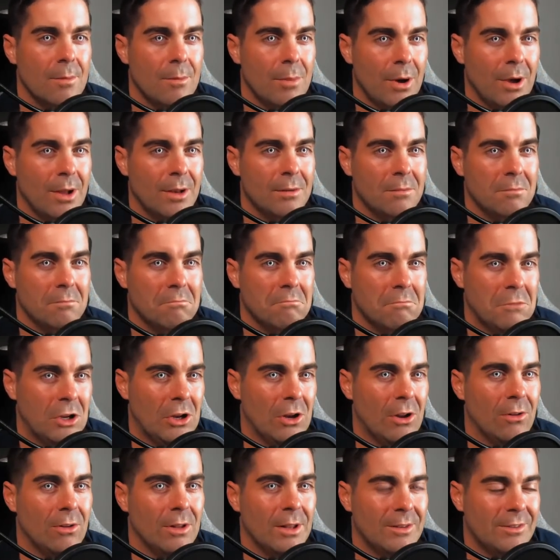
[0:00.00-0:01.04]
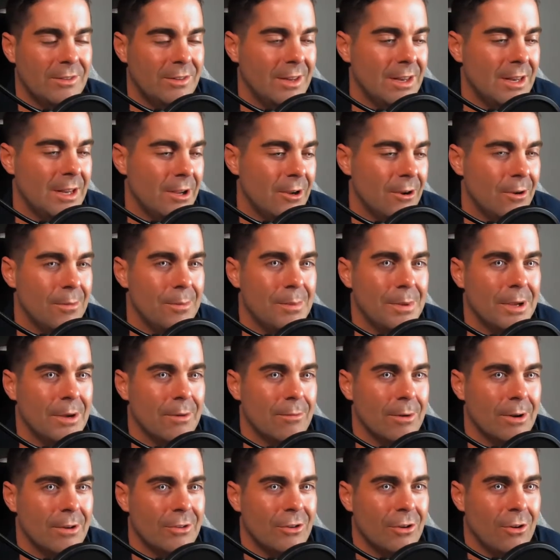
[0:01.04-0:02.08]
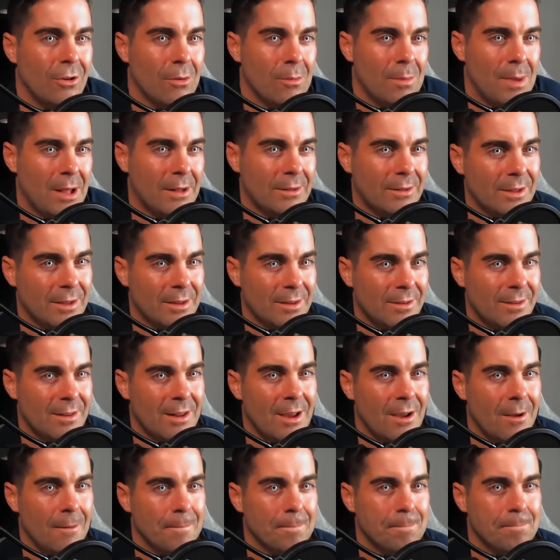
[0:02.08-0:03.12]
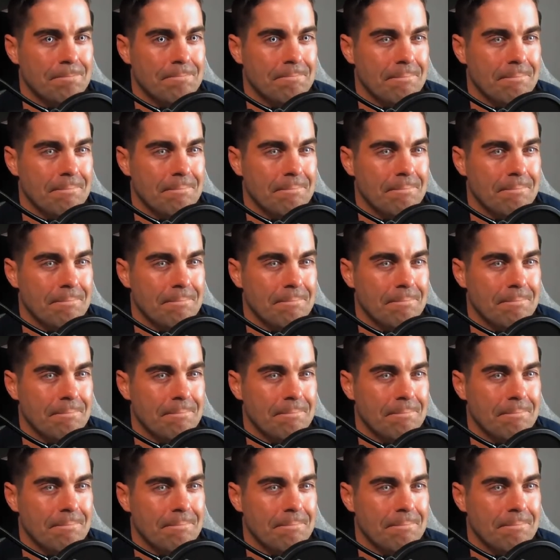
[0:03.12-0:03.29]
But, let's sit here and be original about this. Now,